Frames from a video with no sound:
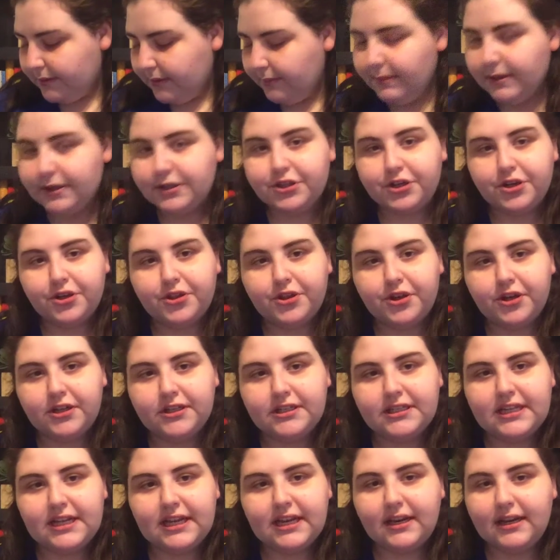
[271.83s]
at measure
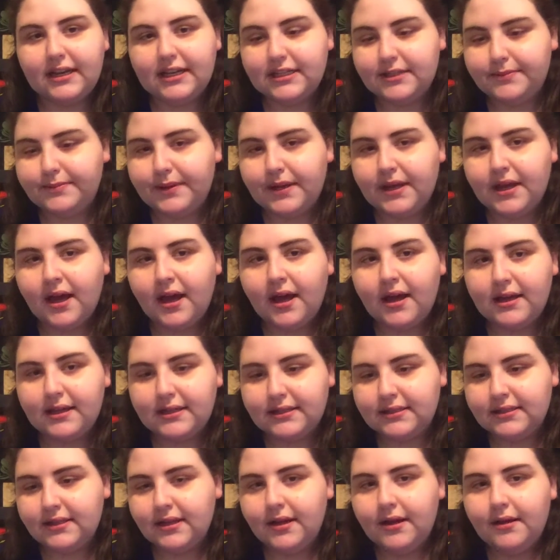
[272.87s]
13 is
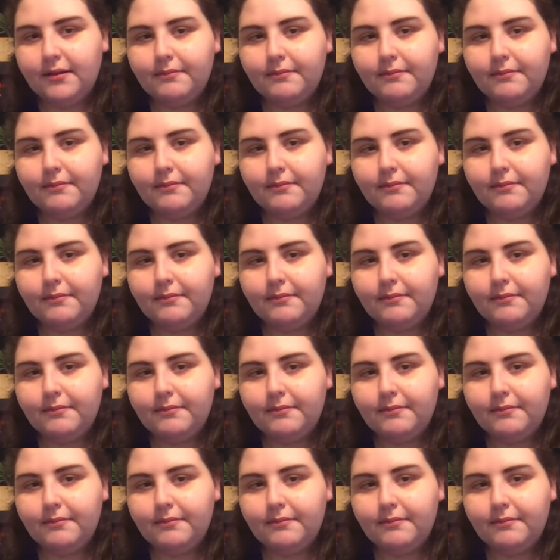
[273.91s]
because